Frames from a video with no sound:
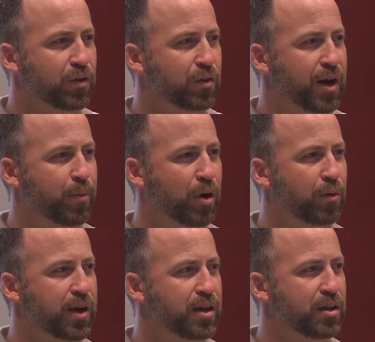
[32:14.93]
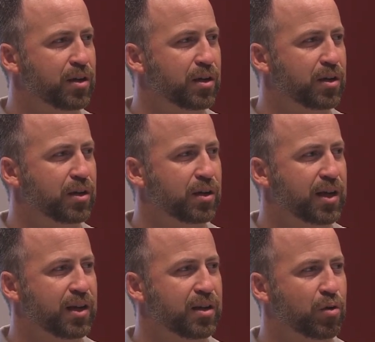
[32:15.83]
For Grand Parkway
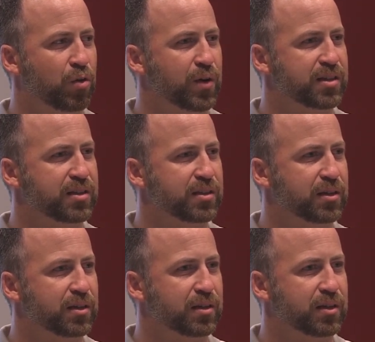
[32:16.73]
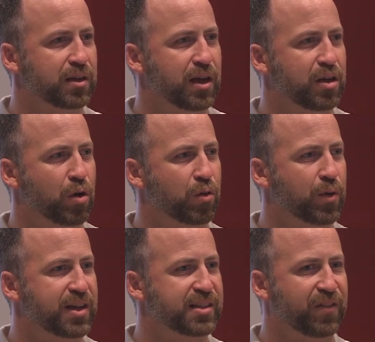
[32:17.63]
in Northwest,
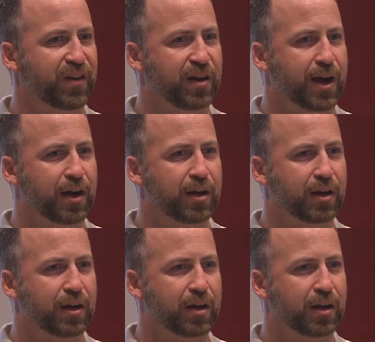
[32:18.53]
it's Ifair, yeah.